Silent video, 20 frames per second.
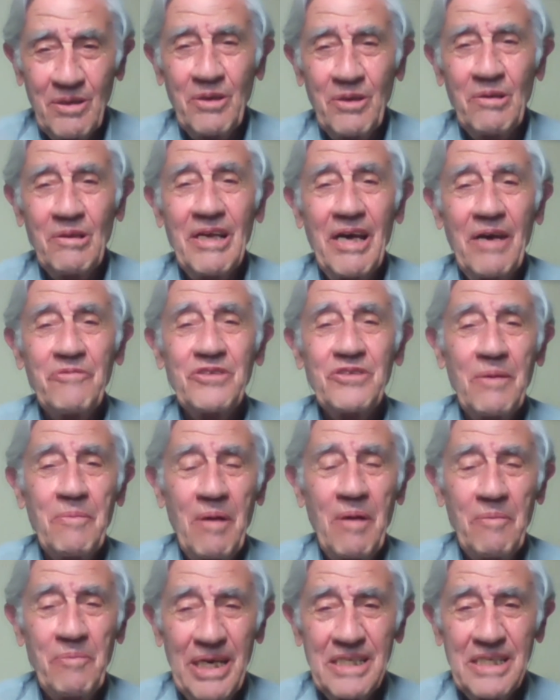You'll have some
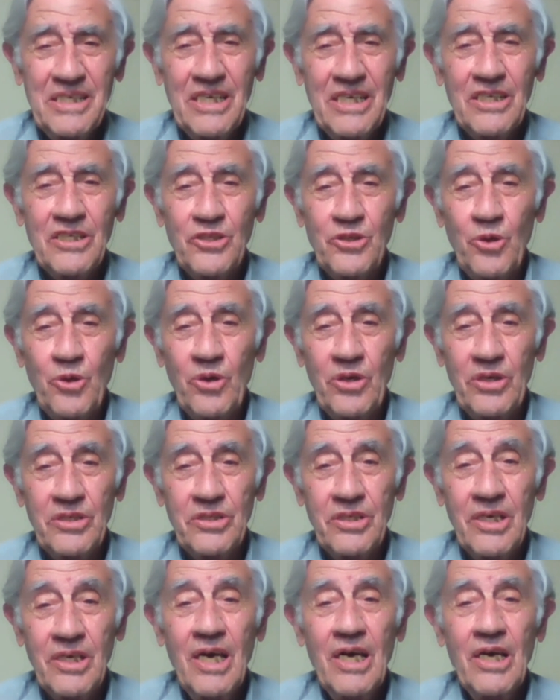amazing
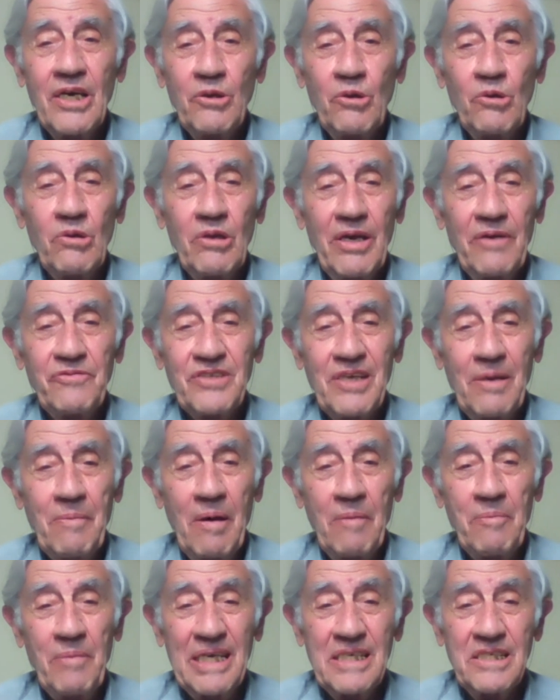stories. You'll have some
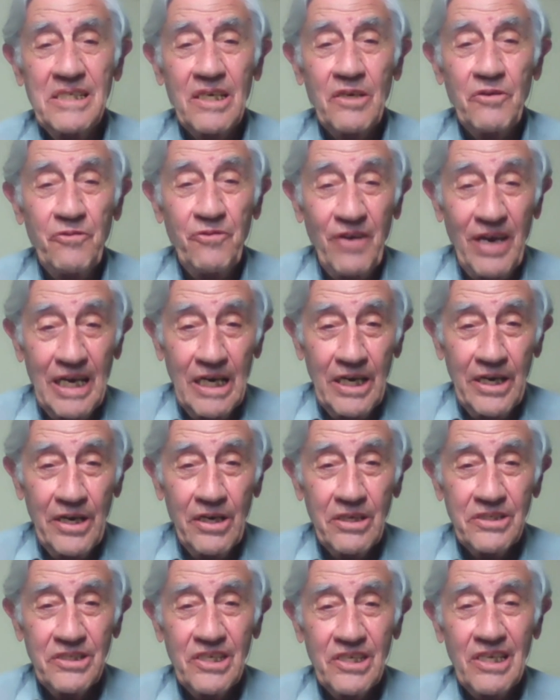amazing
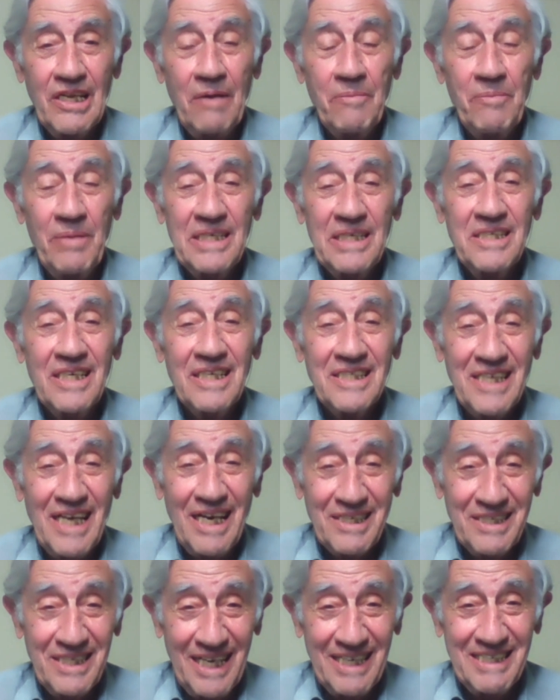failures and amazing
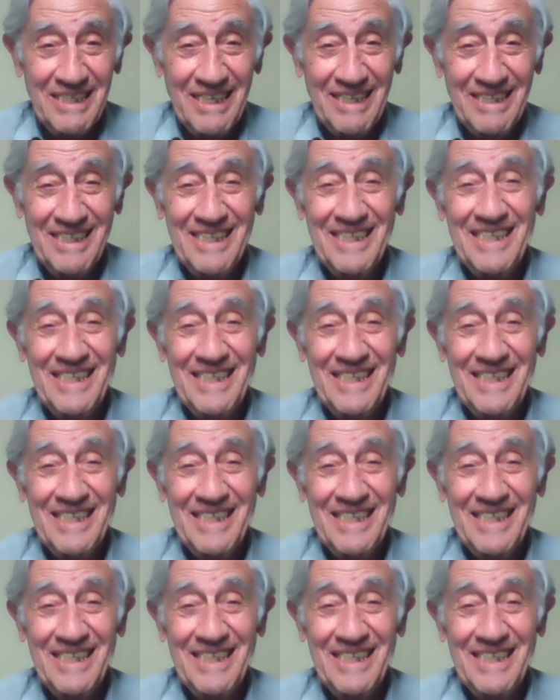successes.